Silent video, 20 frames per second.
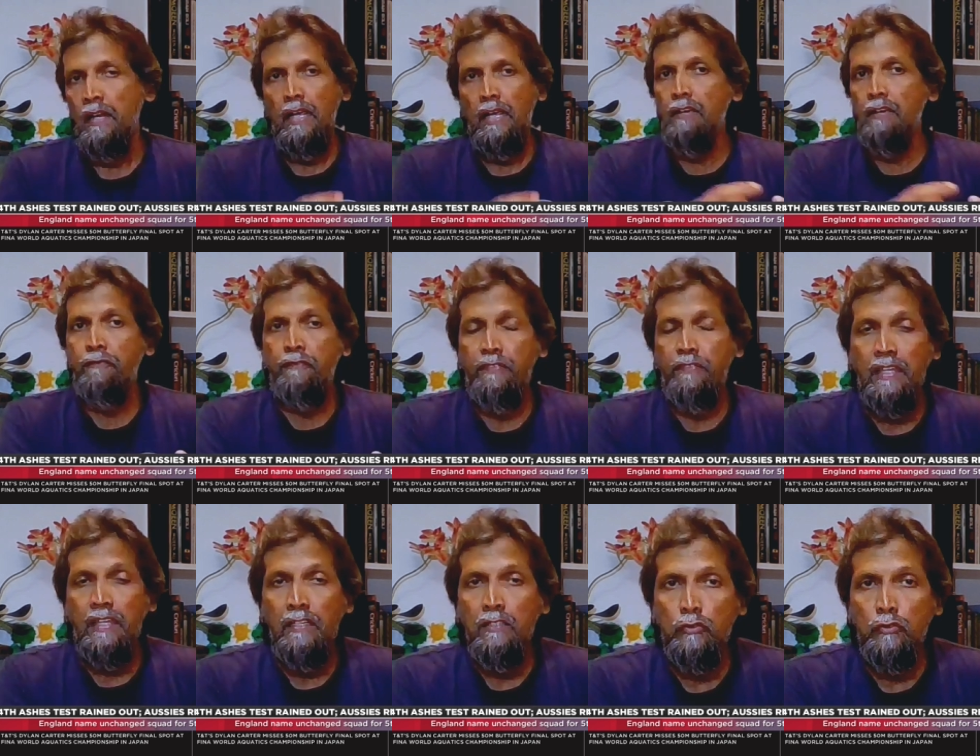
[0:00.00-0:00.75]
If
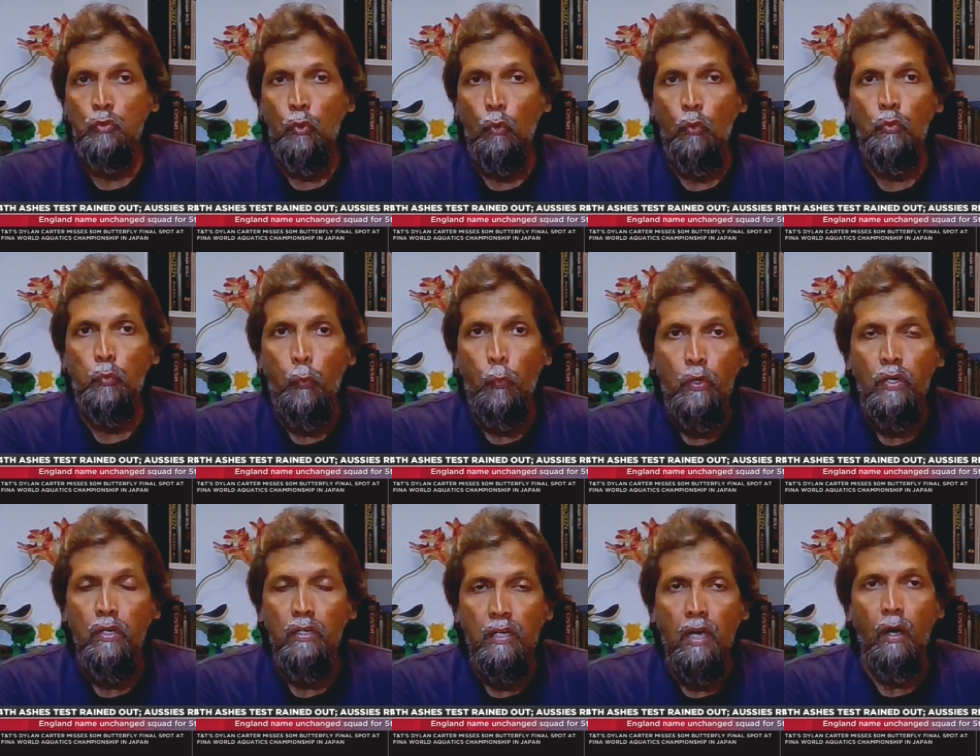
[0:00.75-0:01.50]
things don't
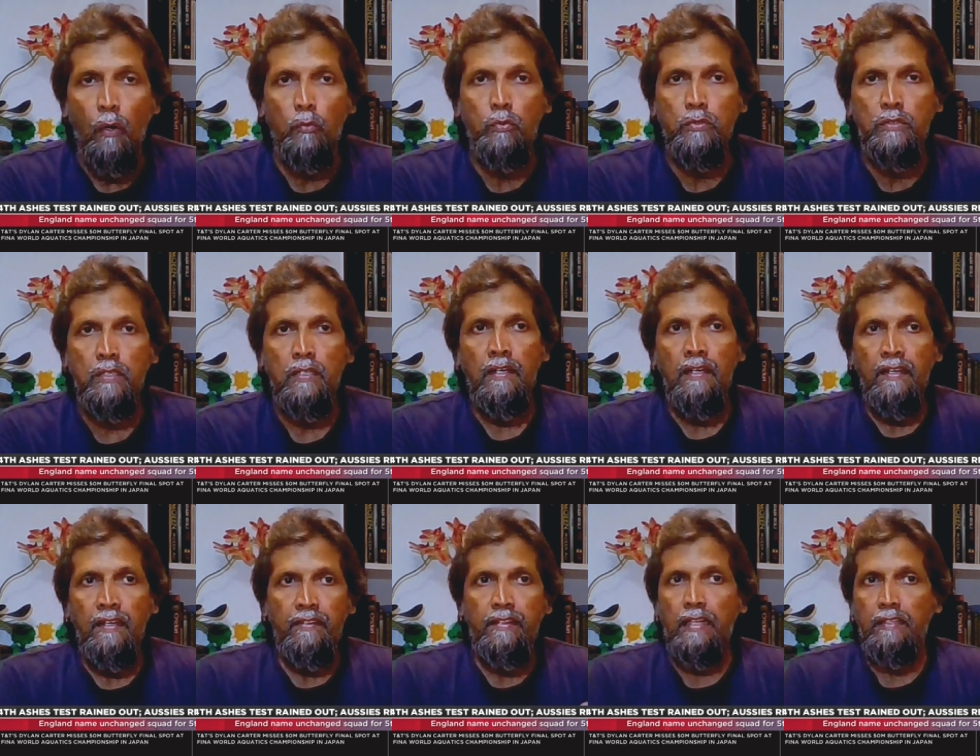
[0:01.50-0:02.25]
work out,
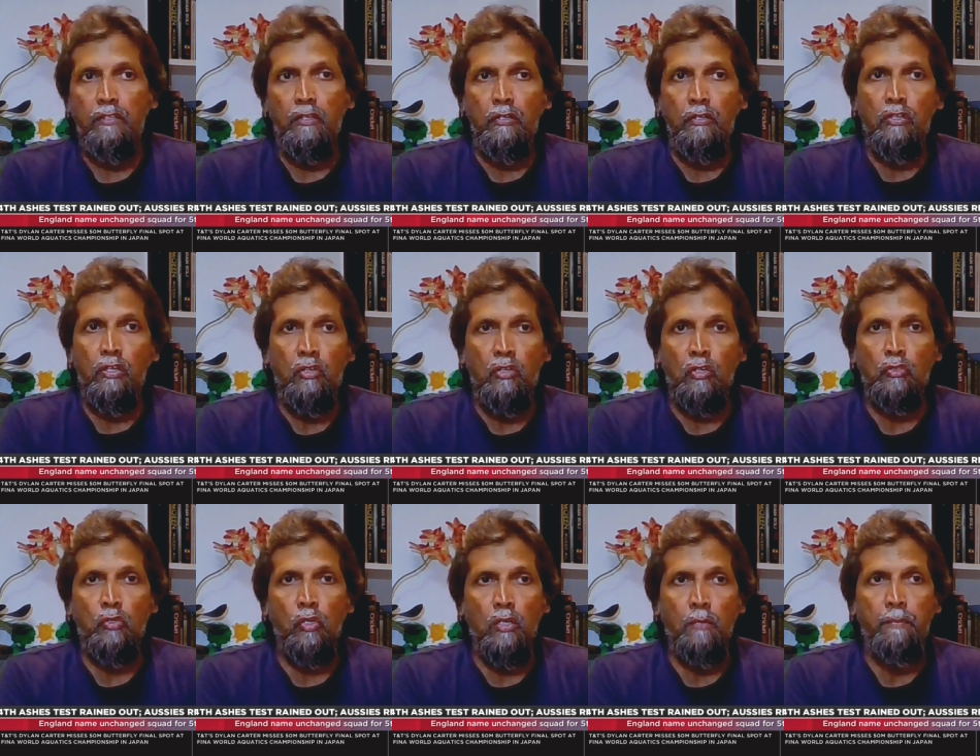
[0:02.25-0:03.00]
that you're
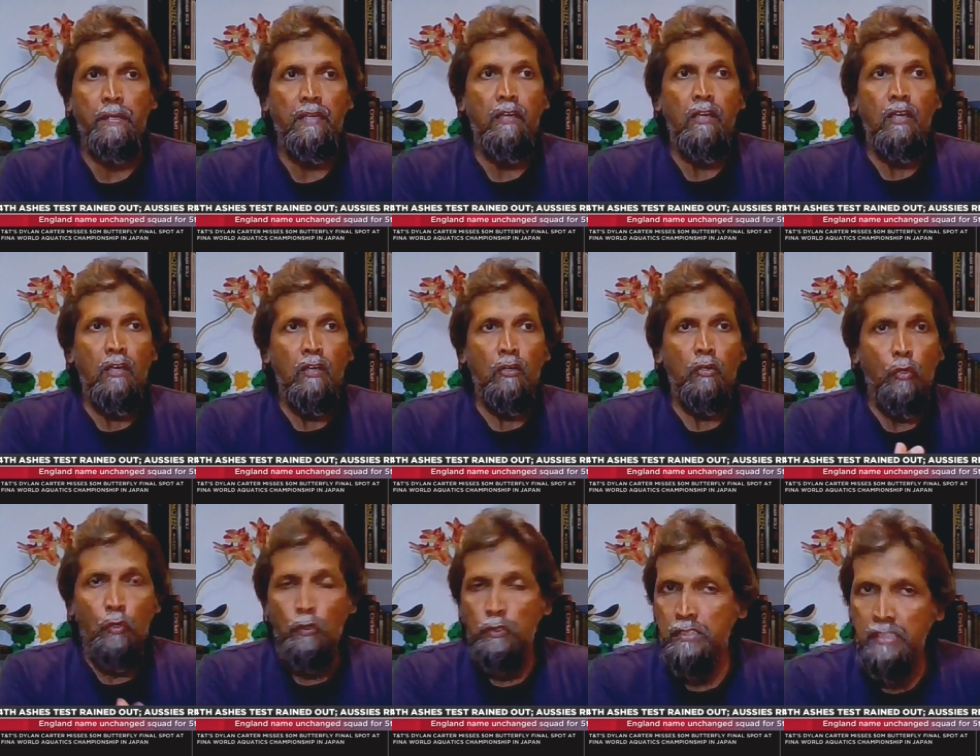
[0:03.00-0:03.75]
not going to be
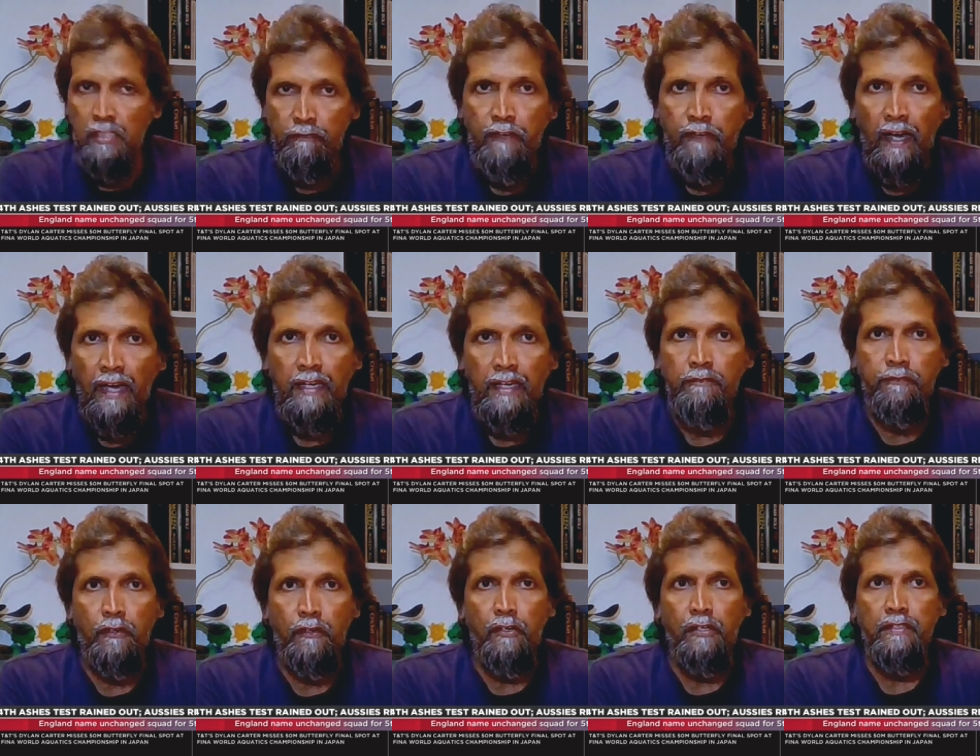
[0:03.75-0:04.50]

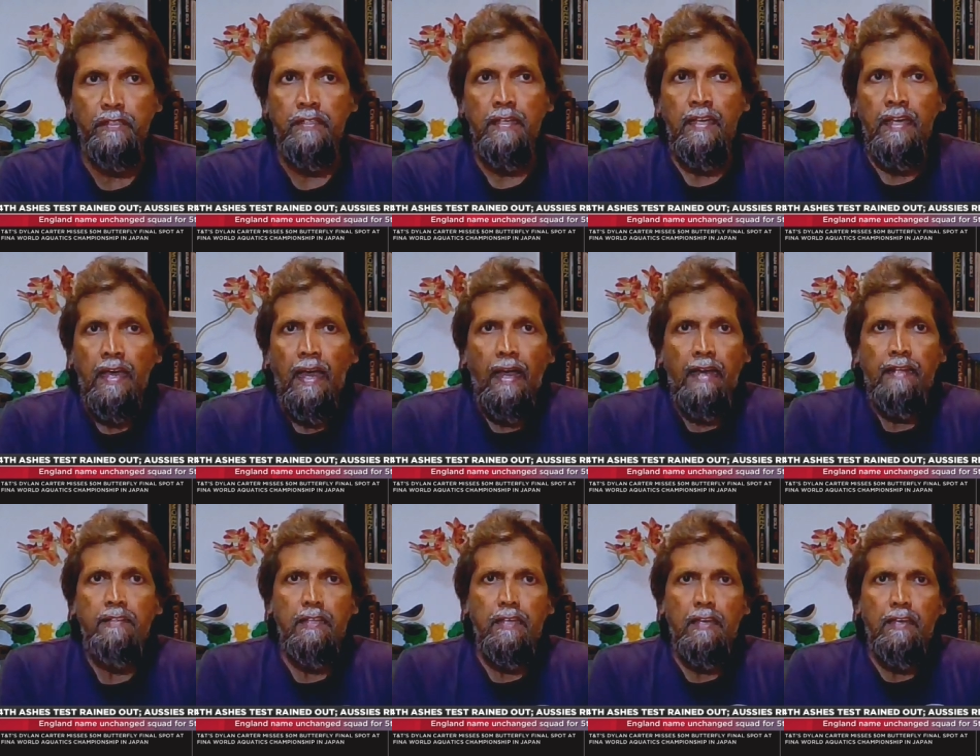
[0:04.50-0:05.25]
crucified for it.
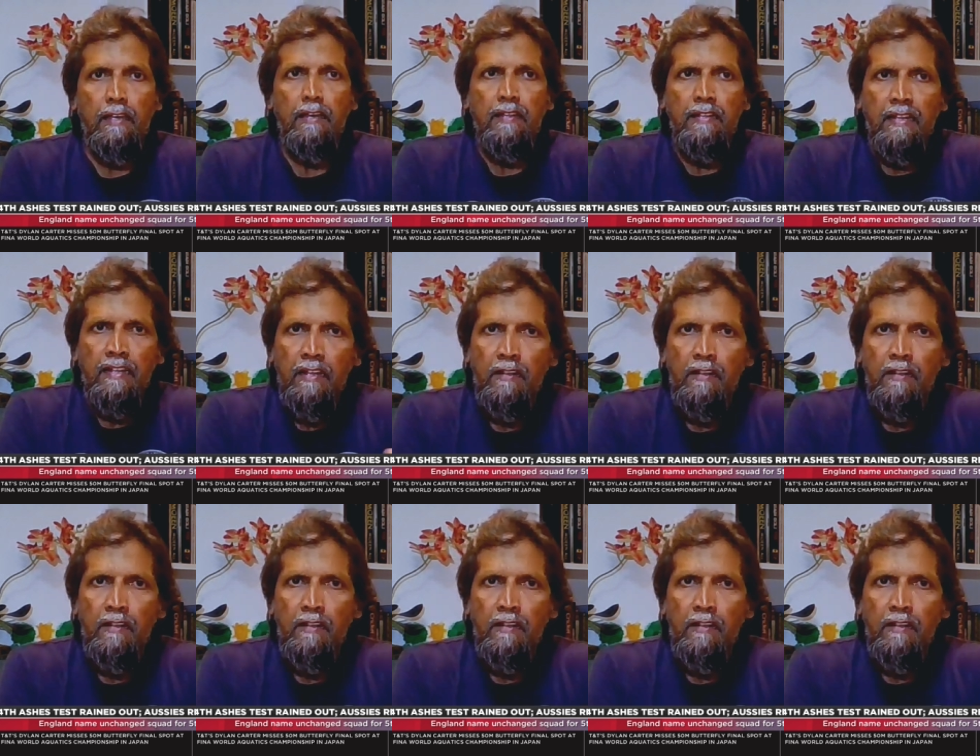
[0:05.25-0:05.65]
And in an